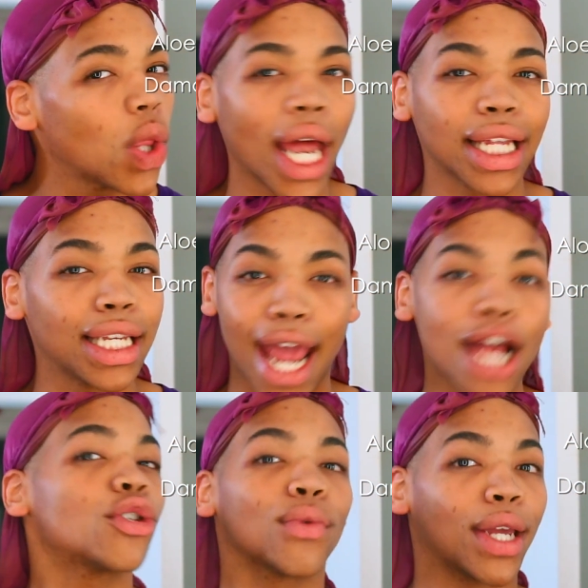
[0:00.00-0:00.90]
lot of
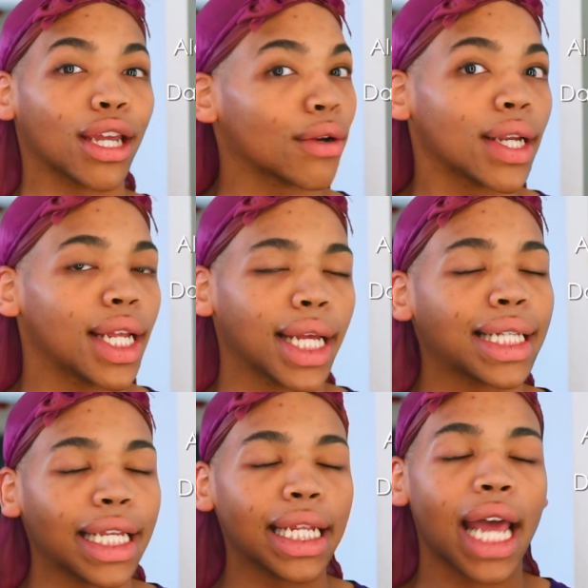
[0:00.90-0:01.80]
natural
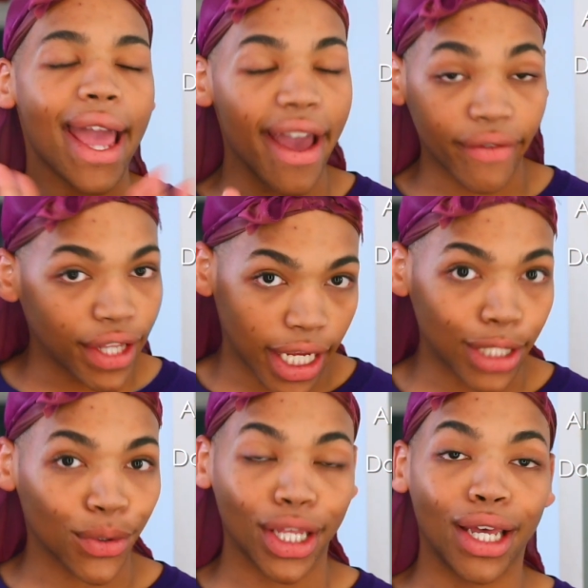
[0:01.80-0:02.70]
ingredients and everything
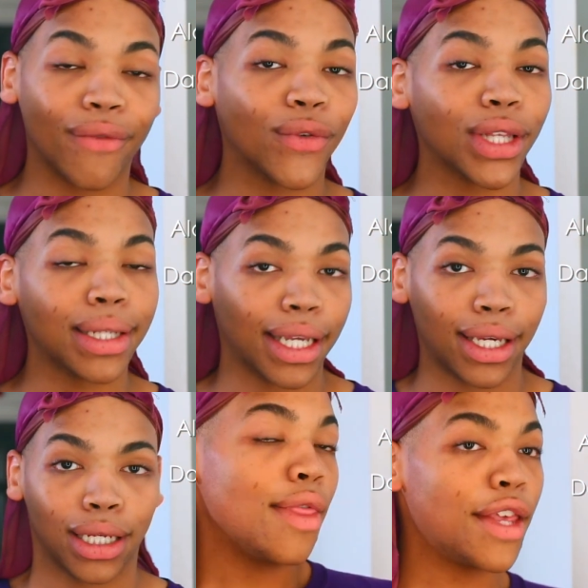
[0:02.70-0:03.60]
is really good for the
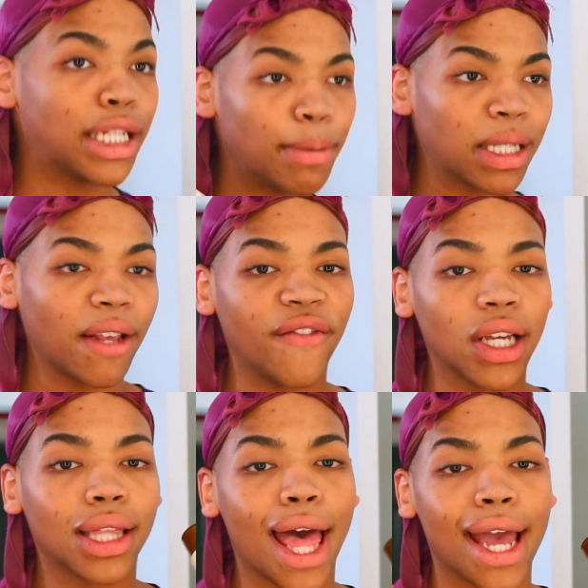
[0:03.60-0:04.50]
skin. This
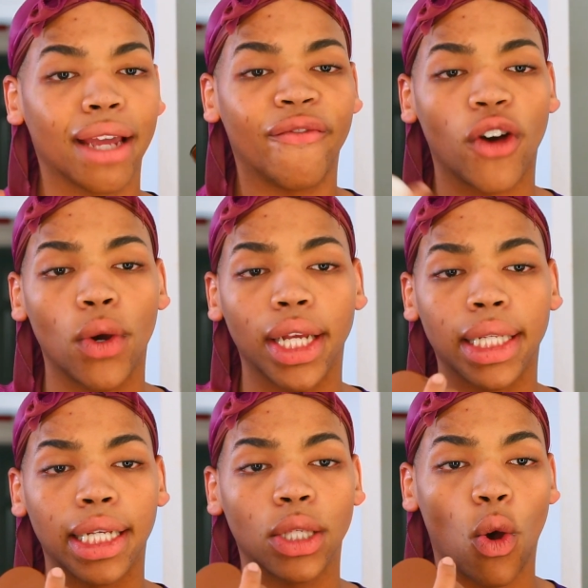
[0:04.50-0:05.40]
specific line
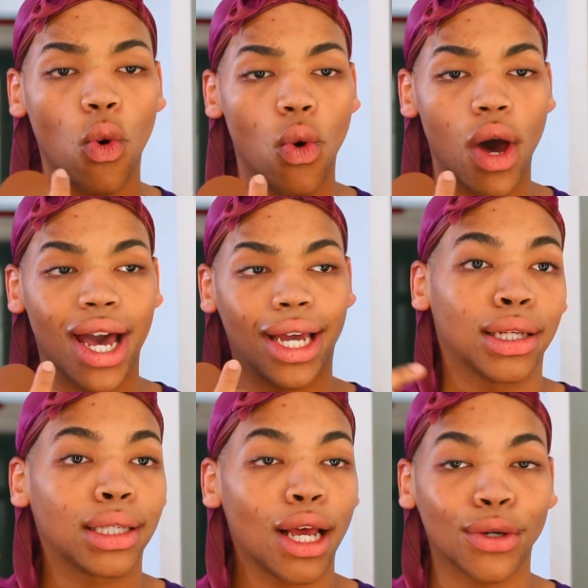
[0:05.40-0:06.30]
focuses on
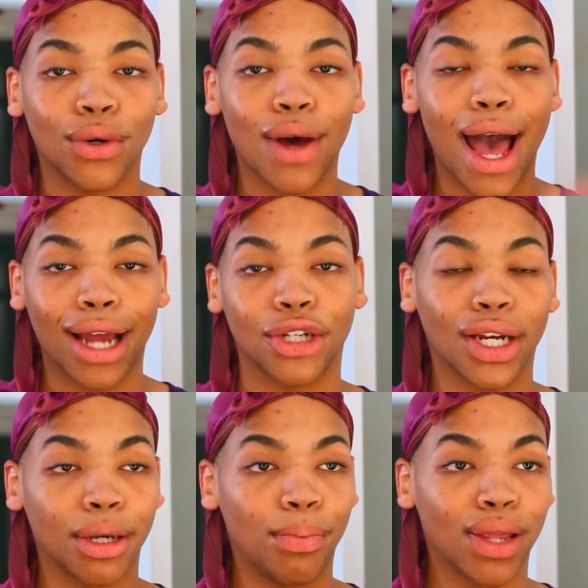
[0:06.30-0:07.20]
subtle,
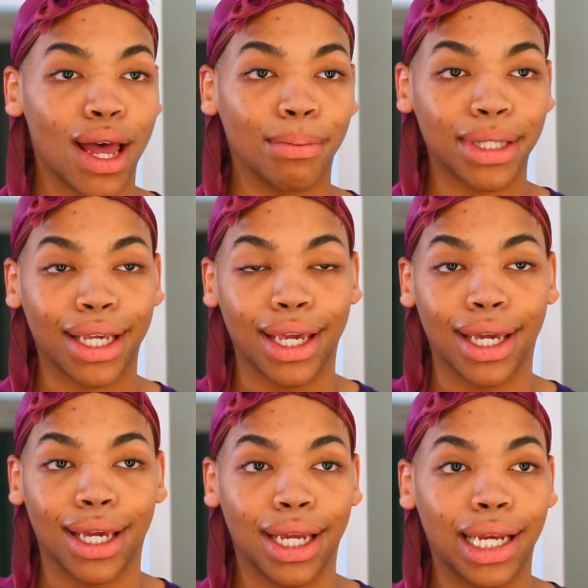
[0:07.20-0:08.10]
hydrated, plump
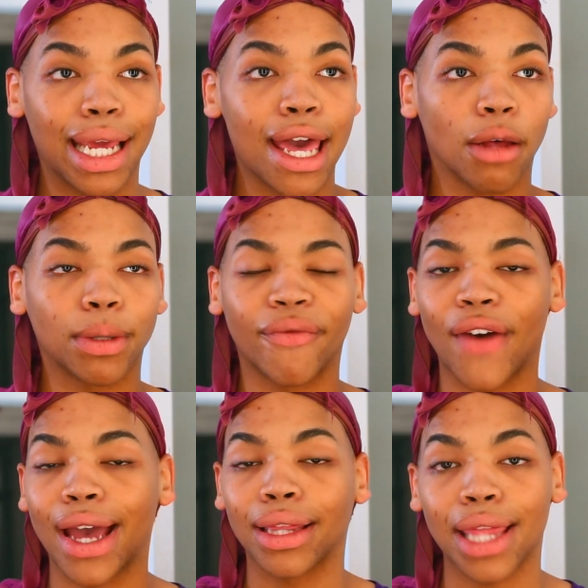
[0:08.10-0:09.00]
skin. It helps with
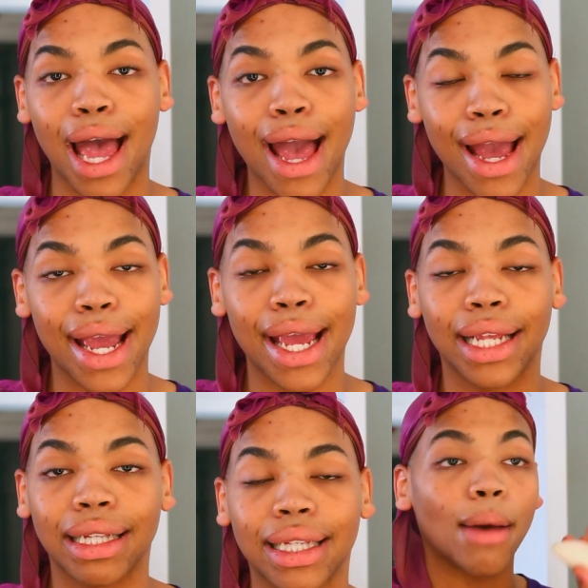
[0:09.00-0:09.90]
fine
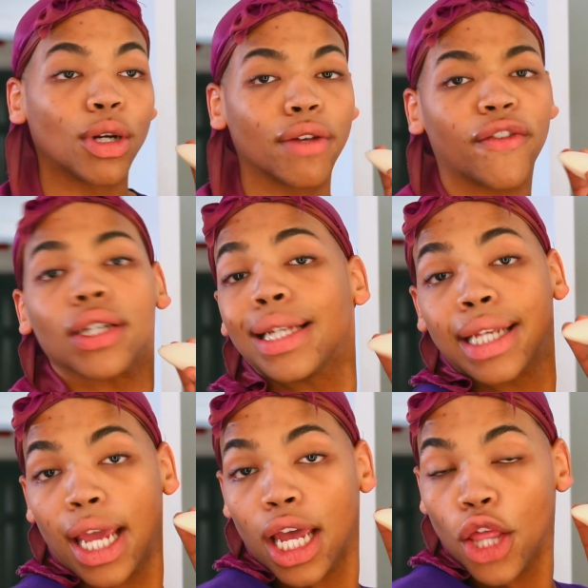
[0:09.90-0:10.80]
lines. I'm gonna first
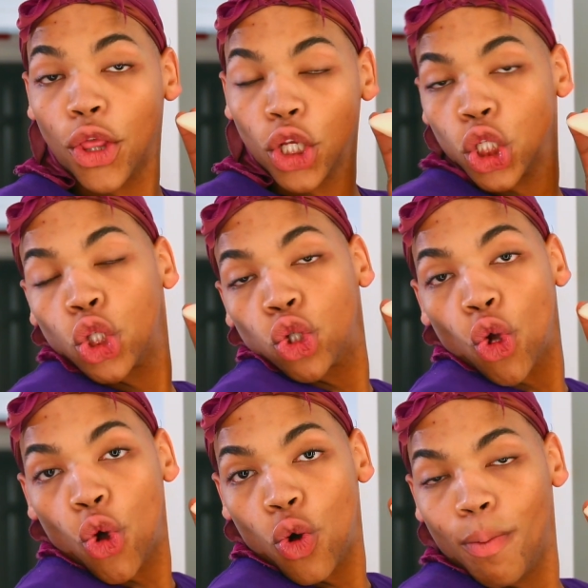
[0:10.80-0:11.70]
take the
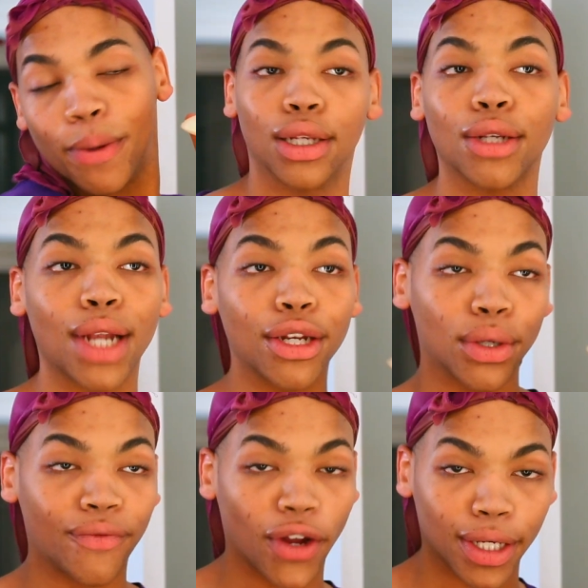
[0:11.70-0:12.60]
soap. So what I
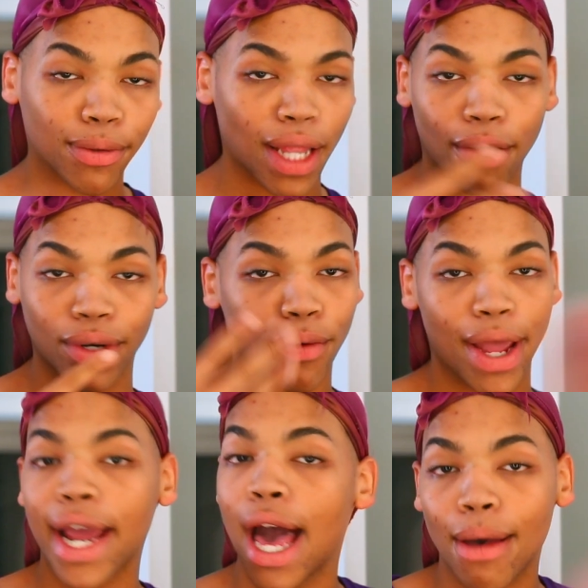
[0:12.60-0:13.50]
do first, like when I
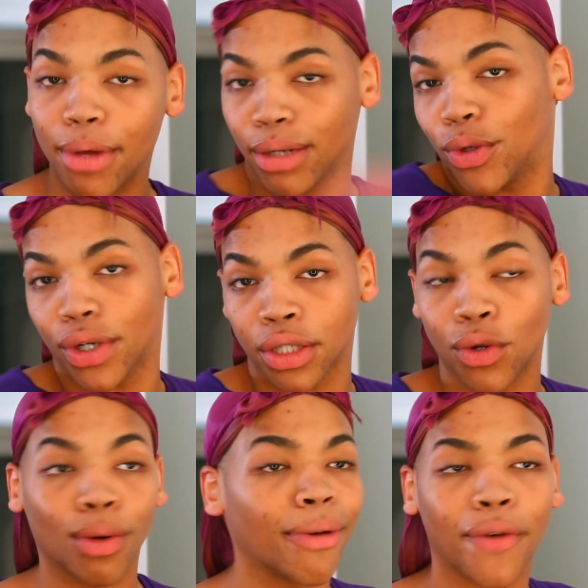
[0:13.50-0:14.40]
wake up in the morning
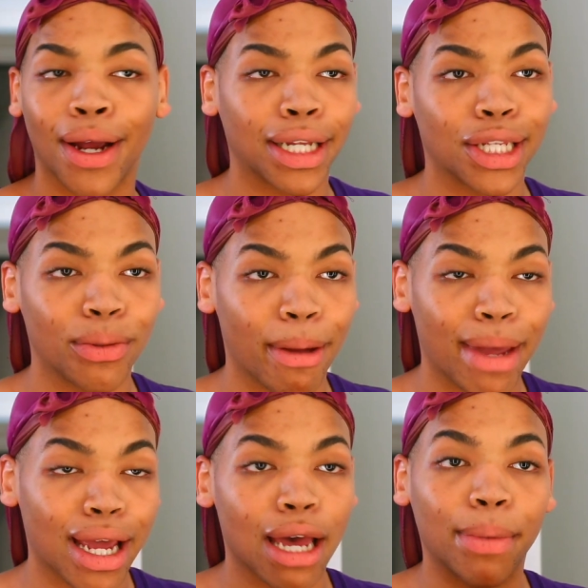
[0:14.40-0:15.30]
or before I get to do my
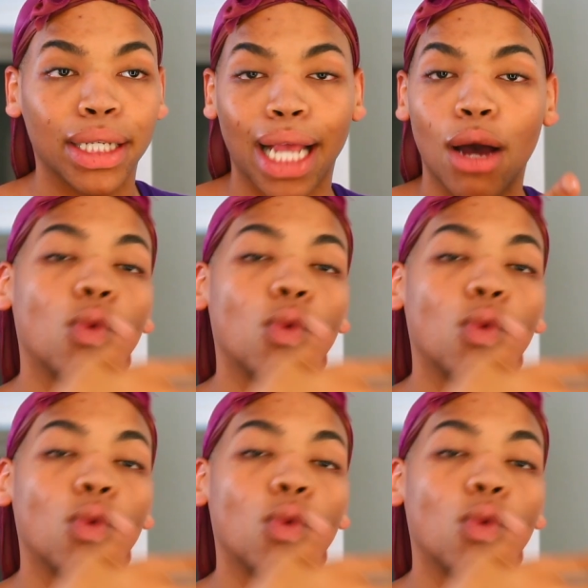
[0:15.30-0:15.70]
makeup, is I